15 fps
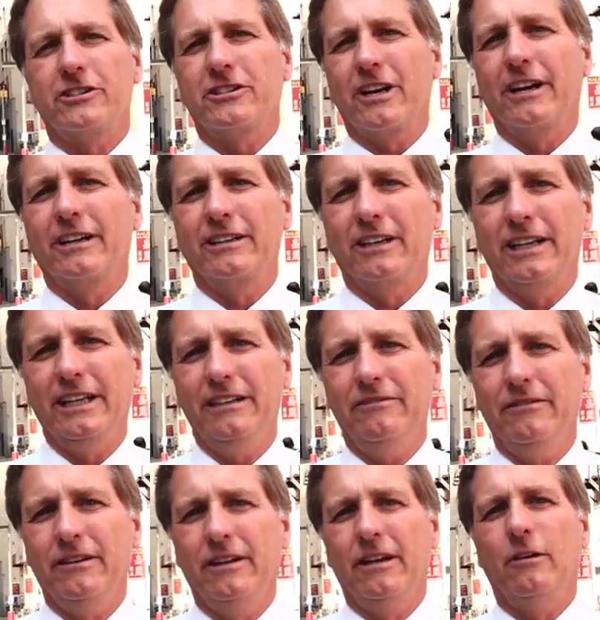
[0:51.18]
are starting to leave.
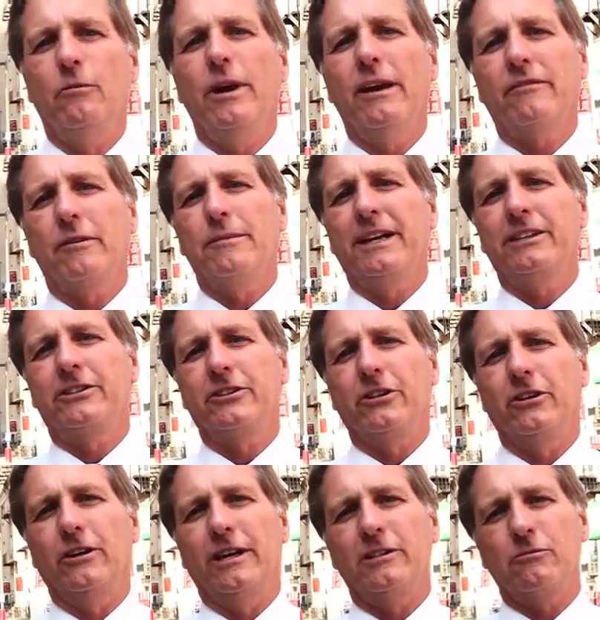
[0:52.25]
We have to make
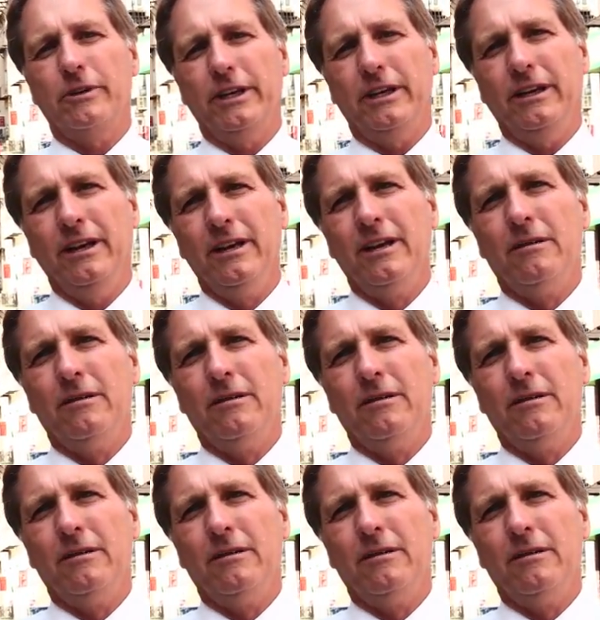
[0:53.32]
sure as we